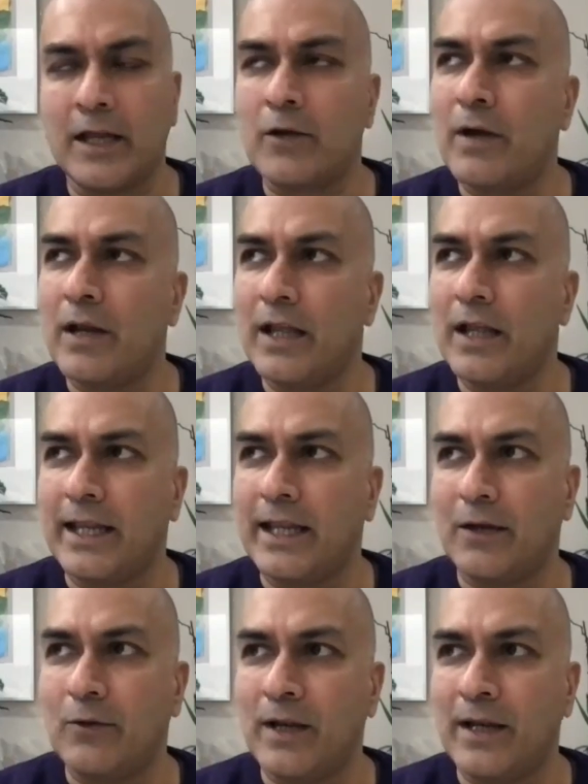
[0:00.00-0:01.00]
I quite like
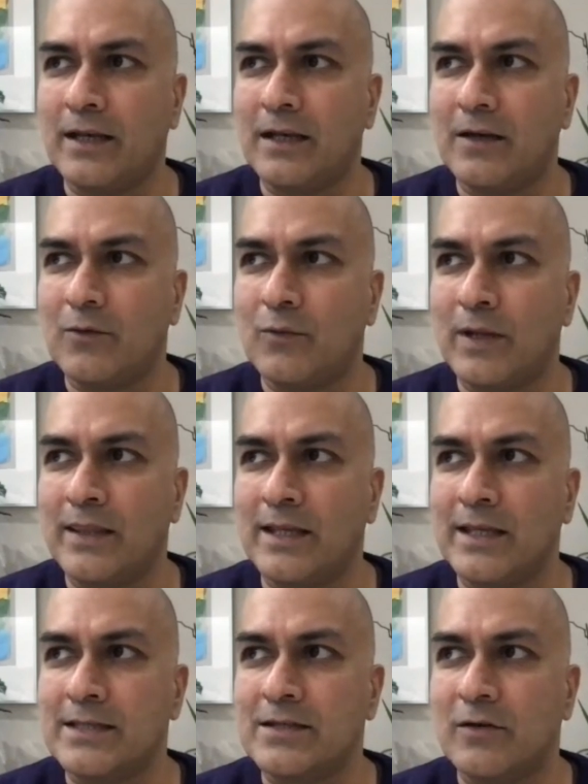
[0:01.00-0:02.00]
it when when
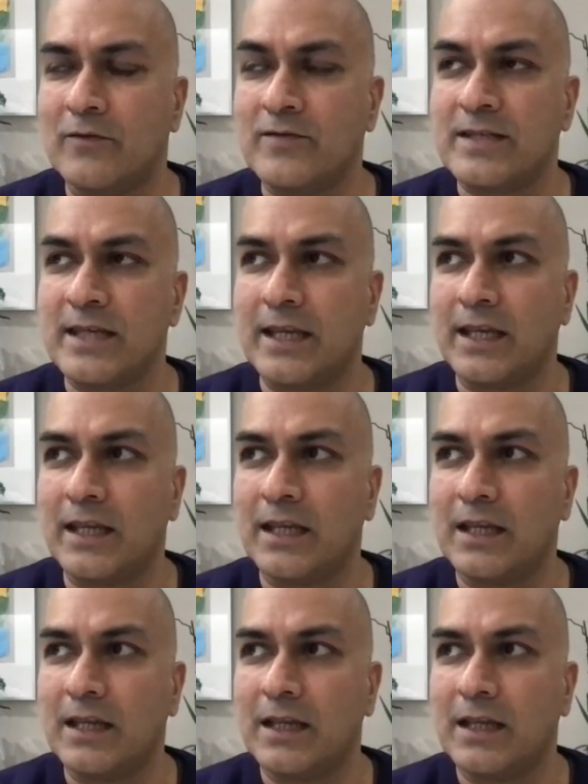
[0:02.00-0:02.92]
there's obviously